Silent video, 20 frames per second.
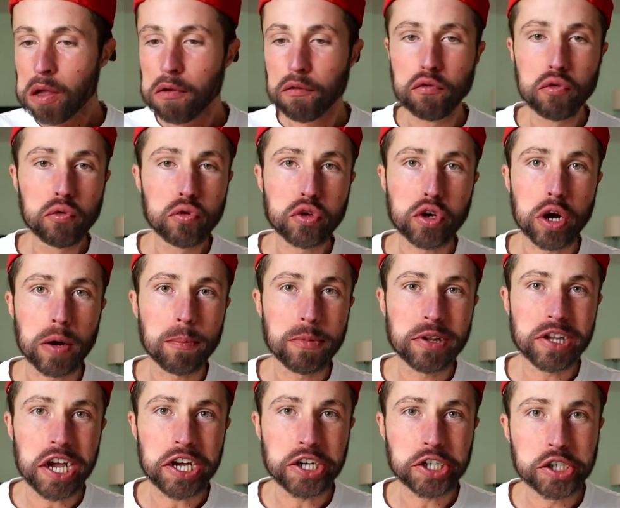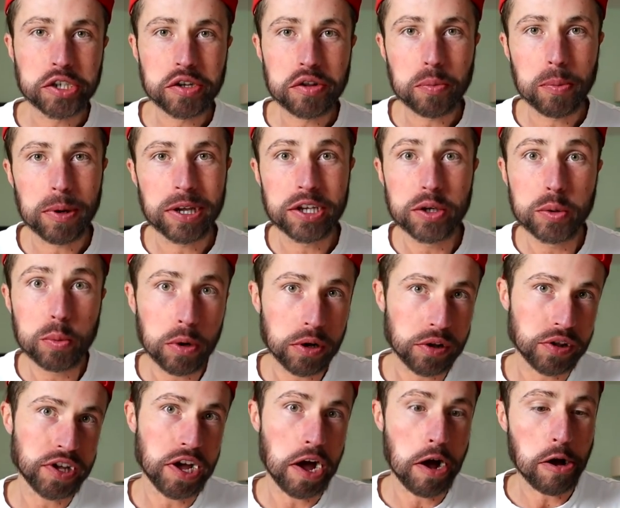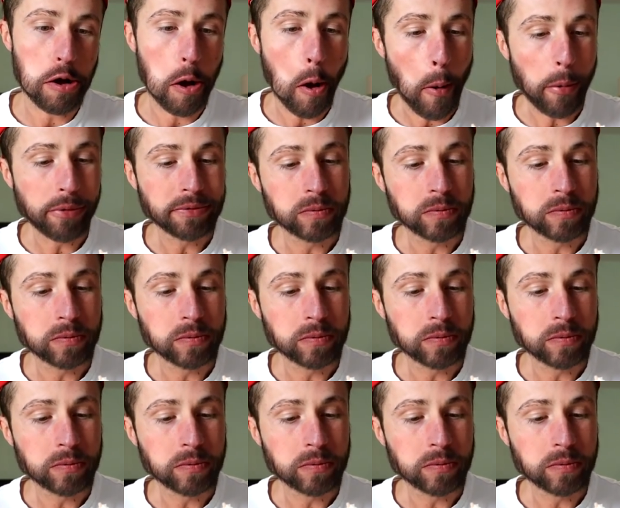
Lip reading: food combinations when you was young.